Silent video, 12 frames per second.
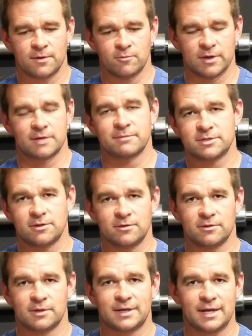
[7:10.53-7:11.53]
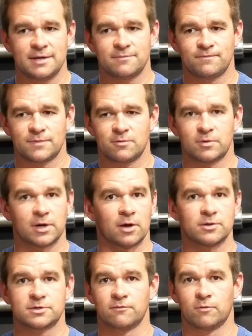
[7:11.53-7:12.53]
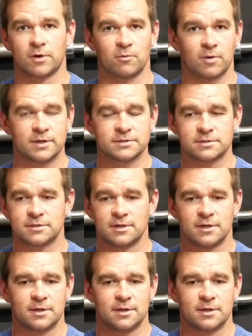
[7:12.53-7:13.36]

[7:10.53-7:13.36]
reading material a night, regardless of what it was,